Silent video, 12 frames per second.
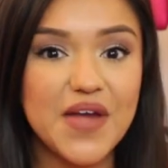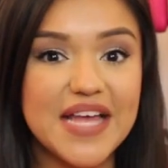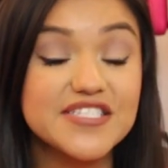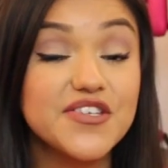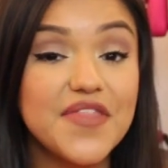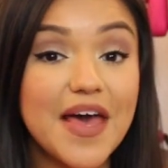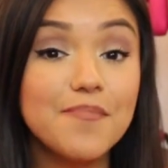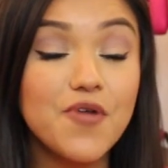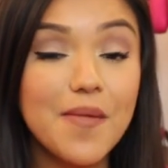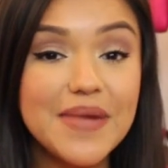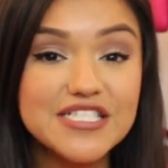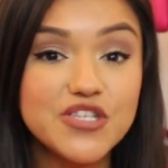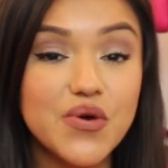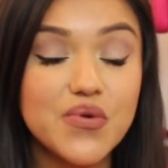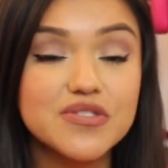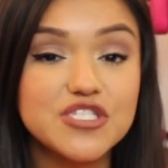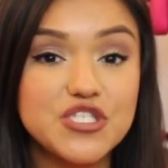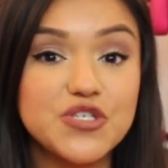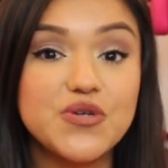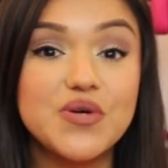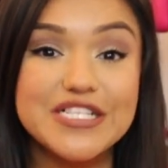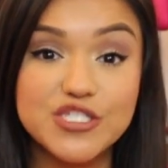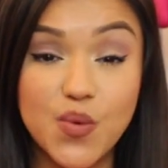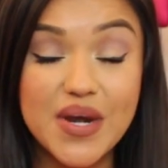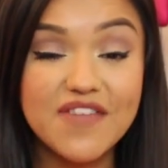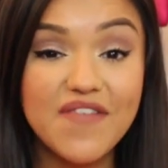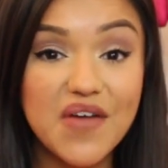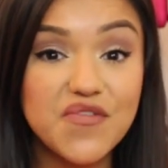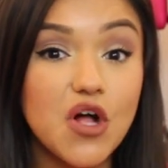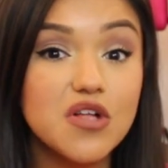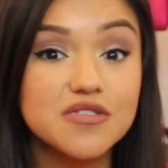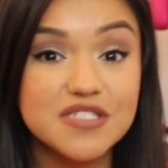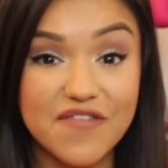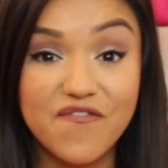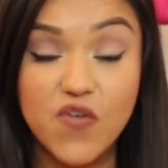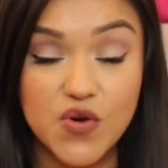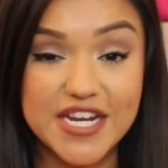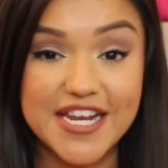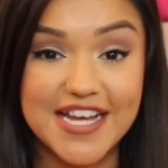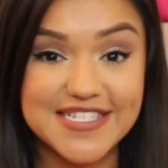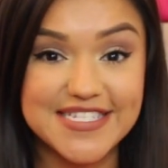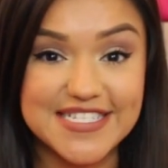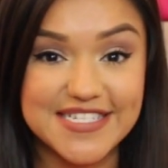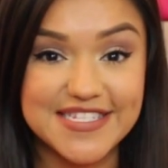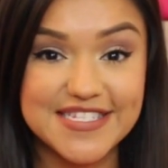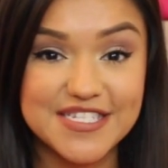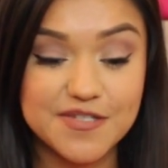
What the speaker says: Okay, so that brought my total to $25.49.